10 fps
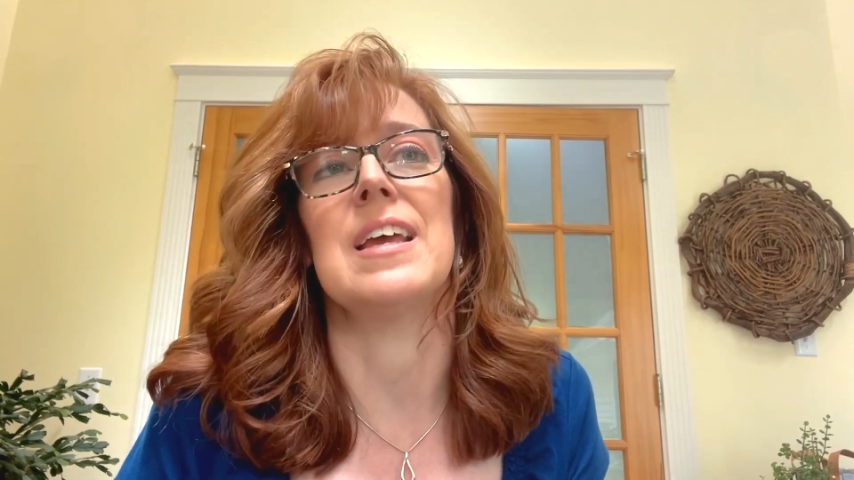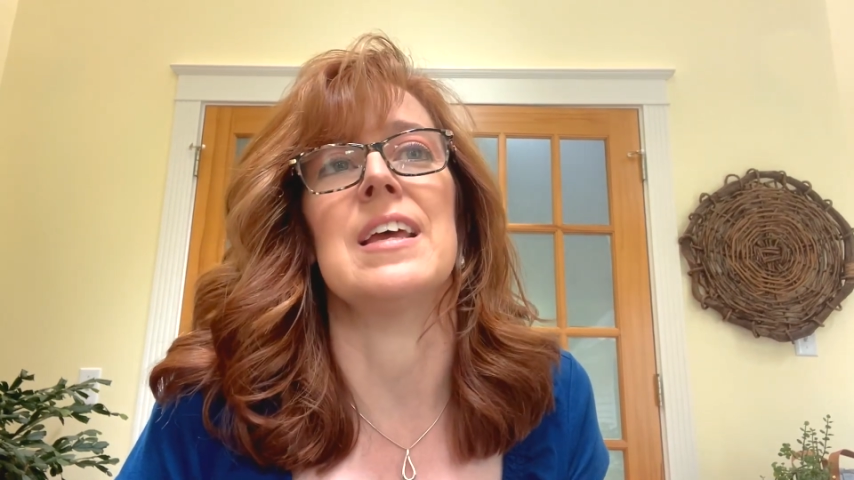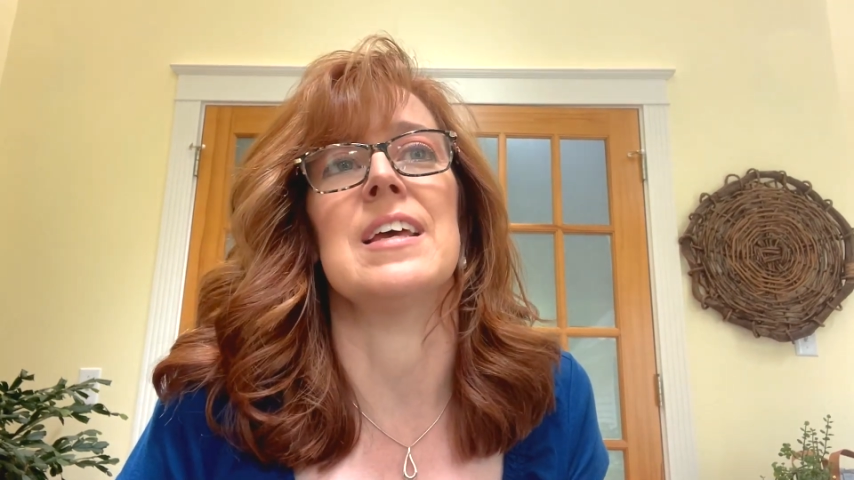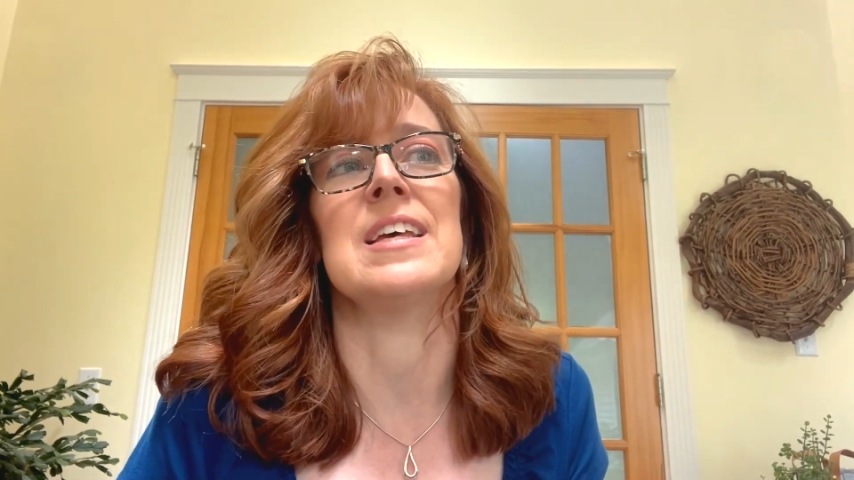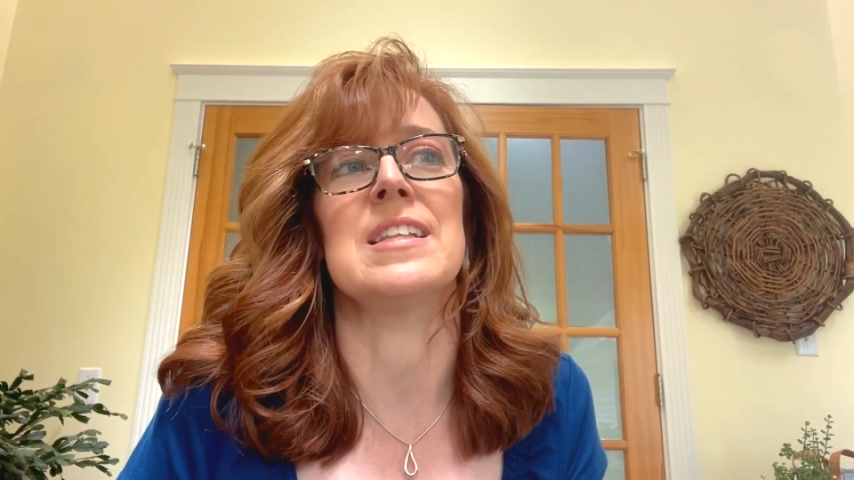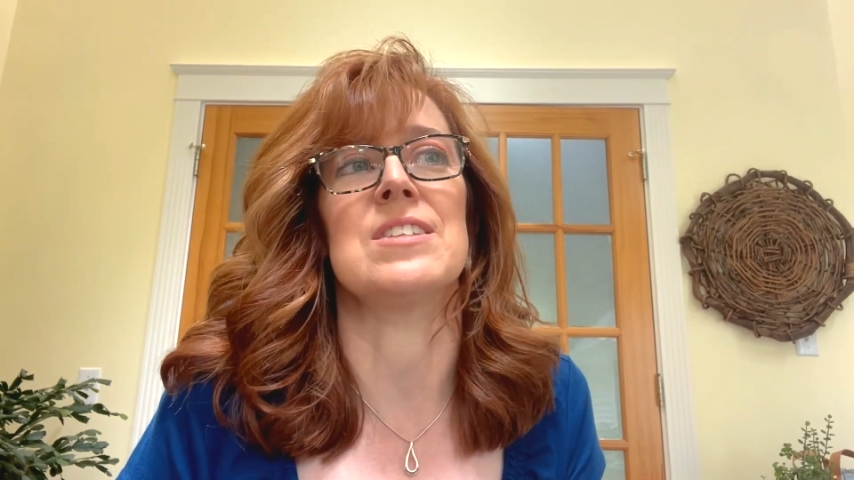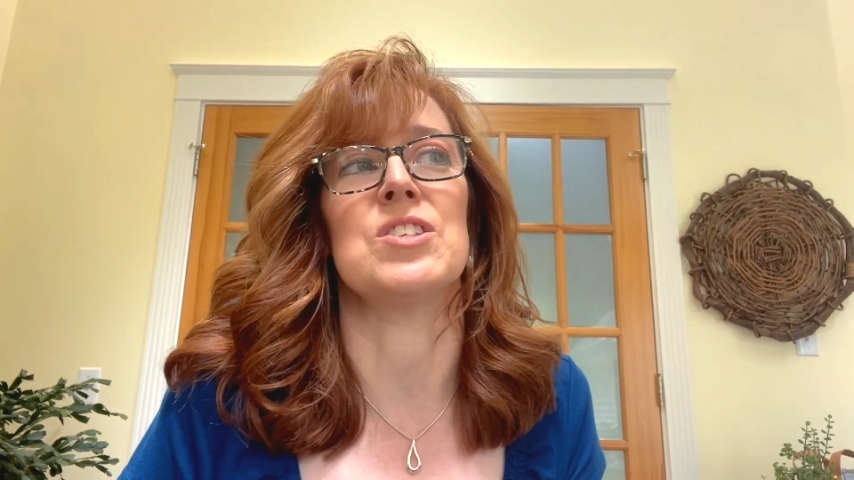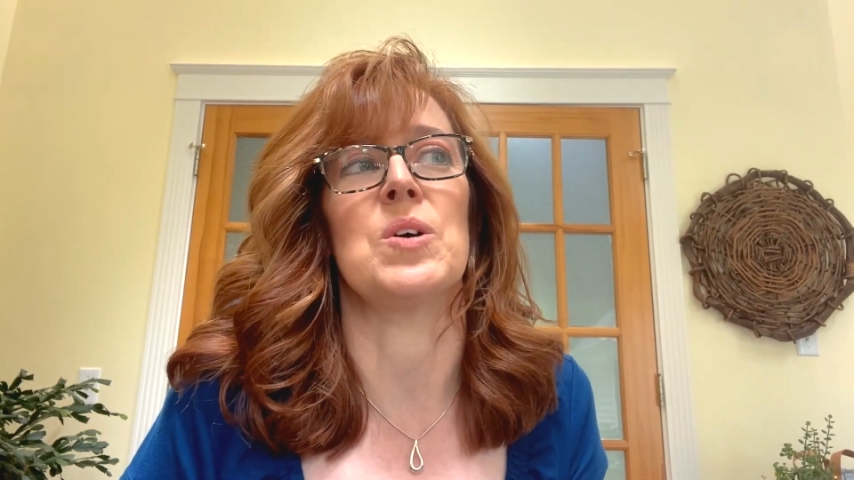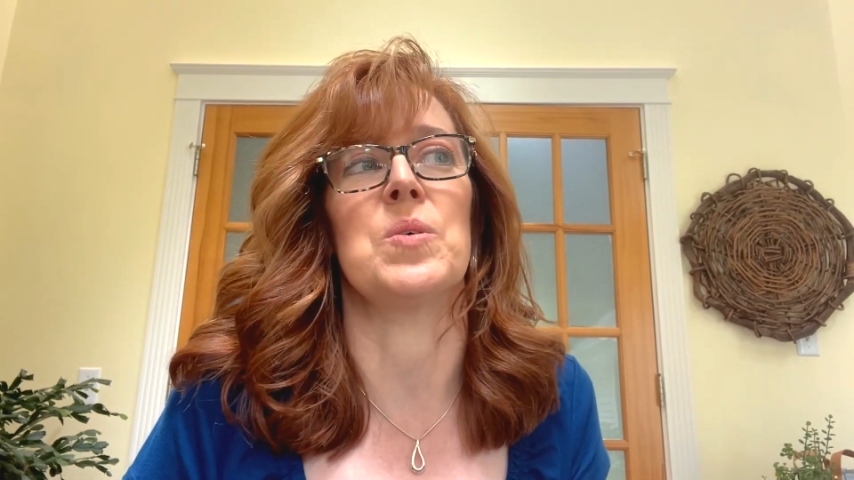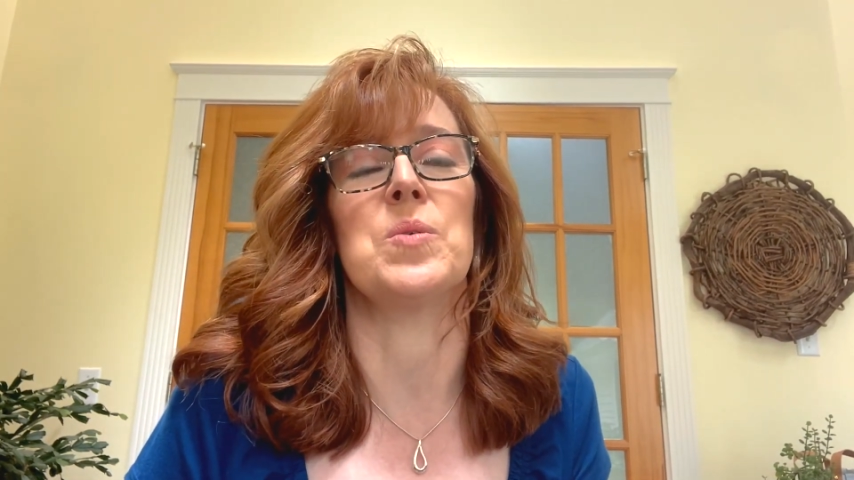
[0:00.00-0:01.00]
And
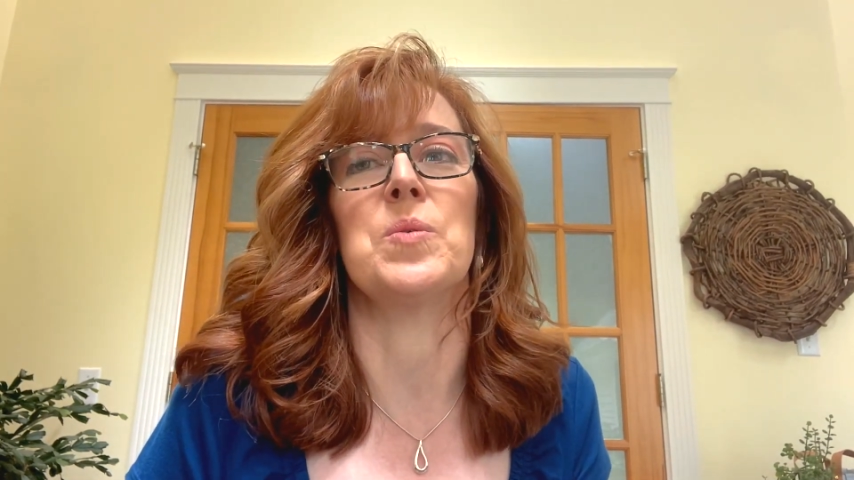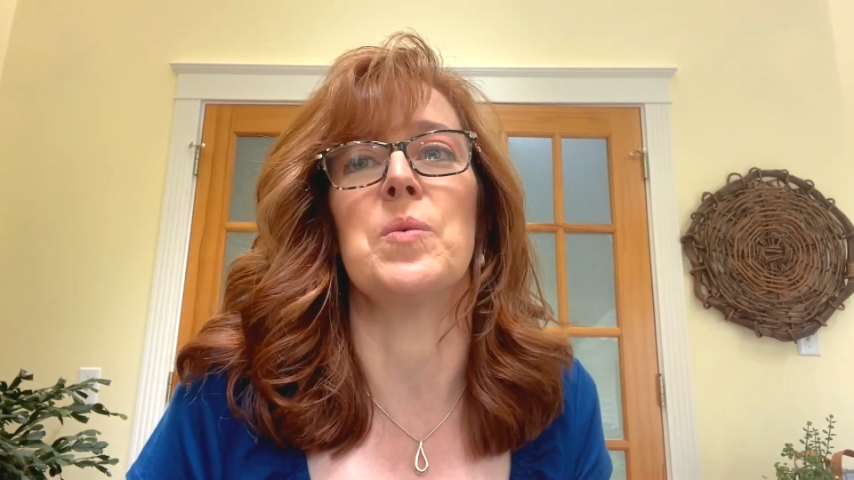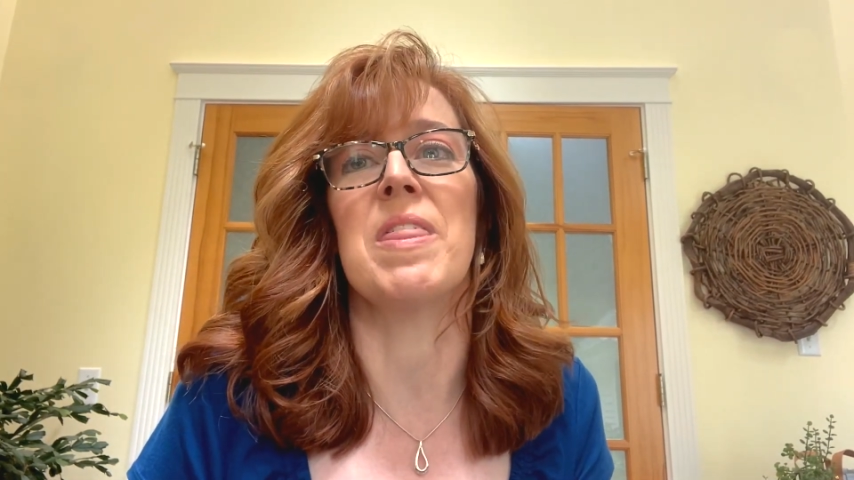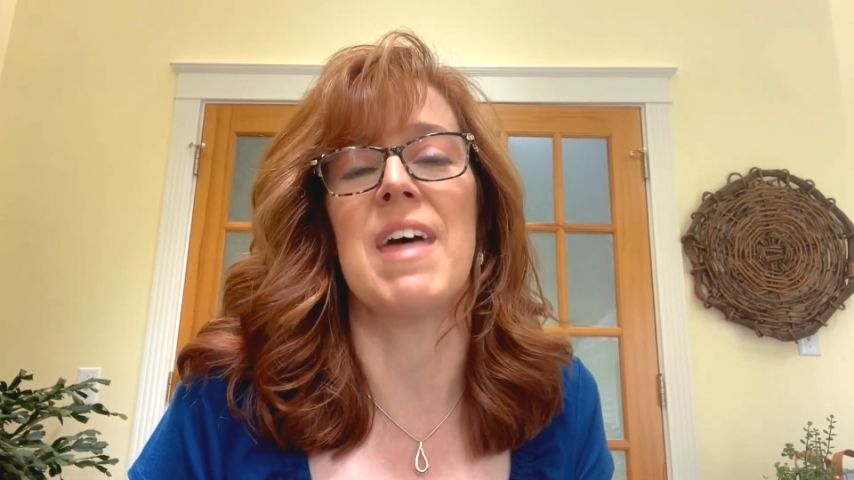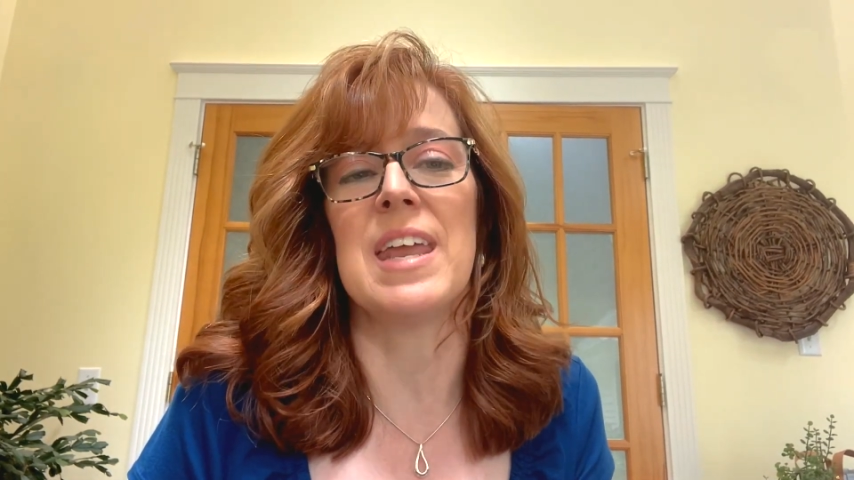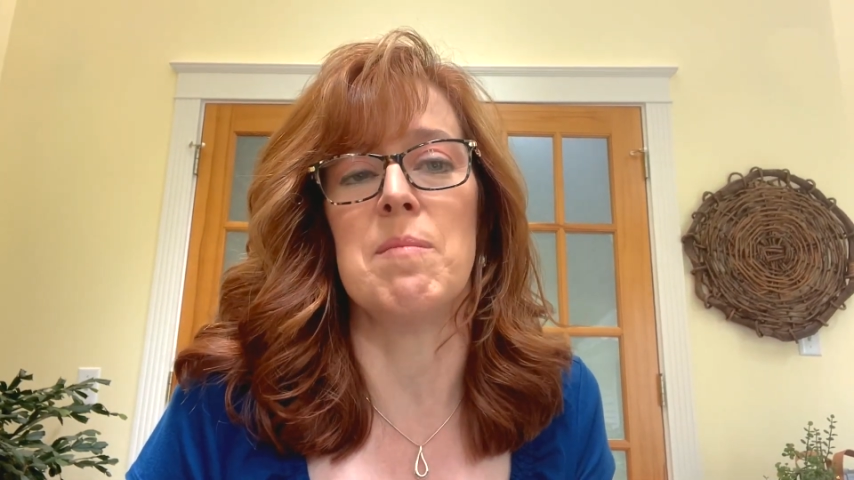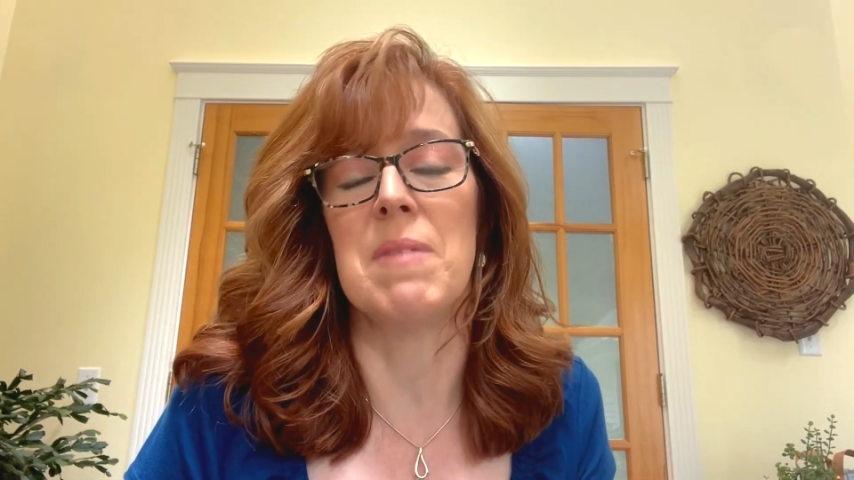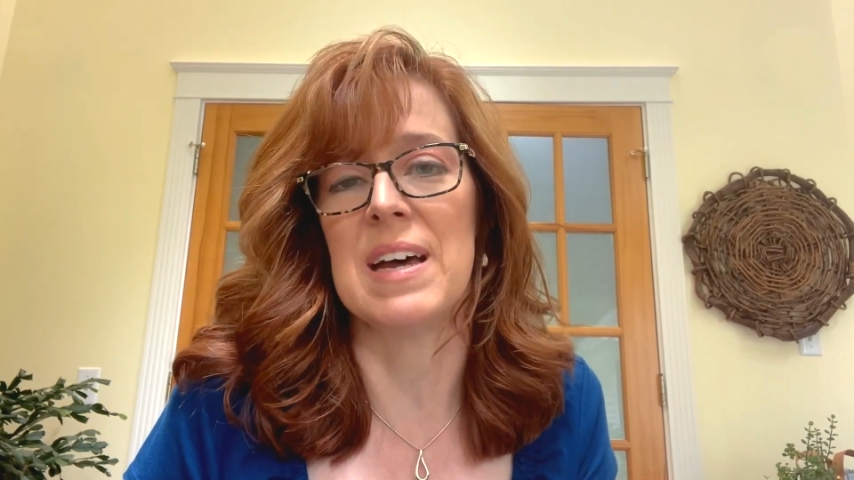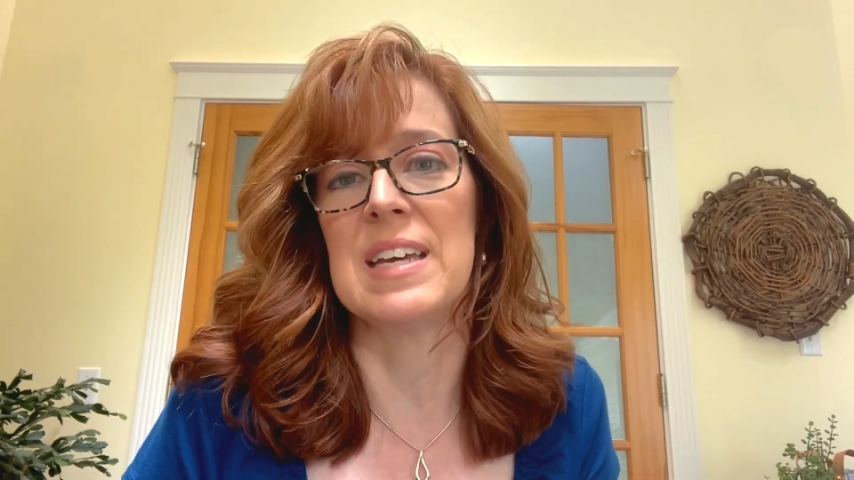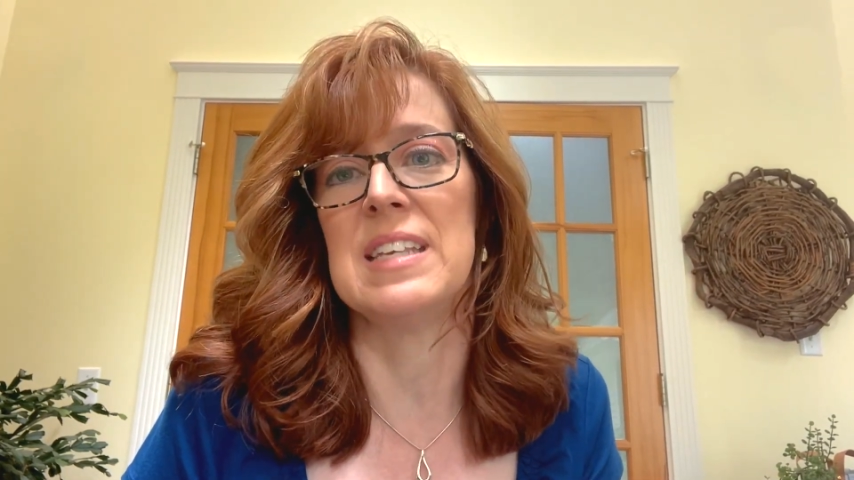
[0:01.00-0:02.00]
so, with that in
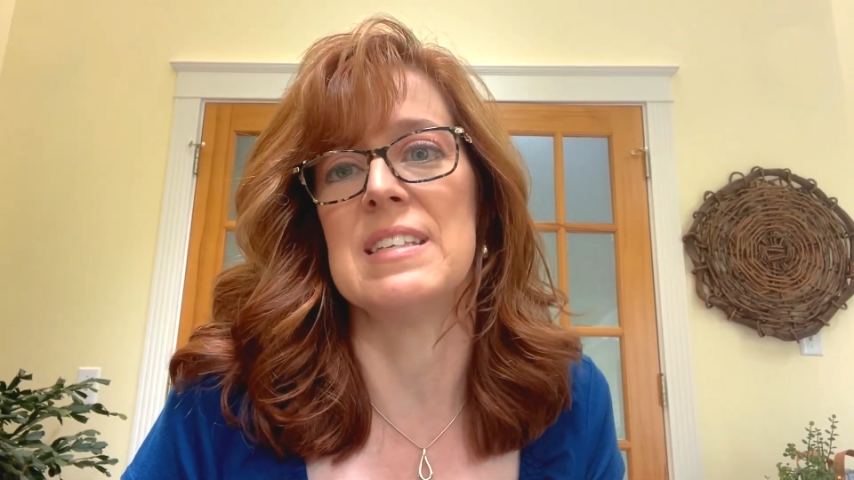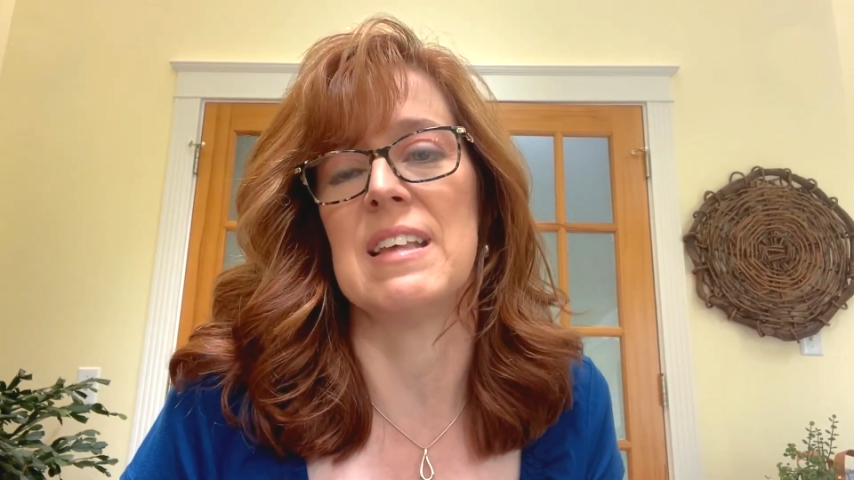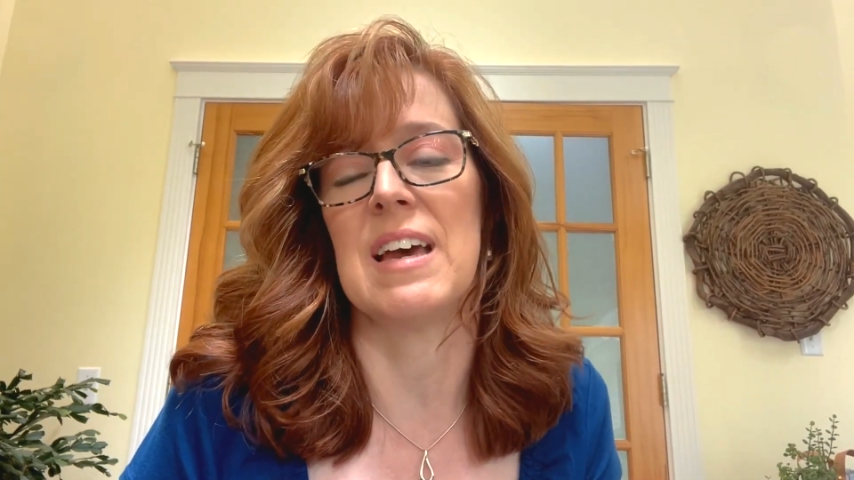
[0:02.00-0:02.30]
mind,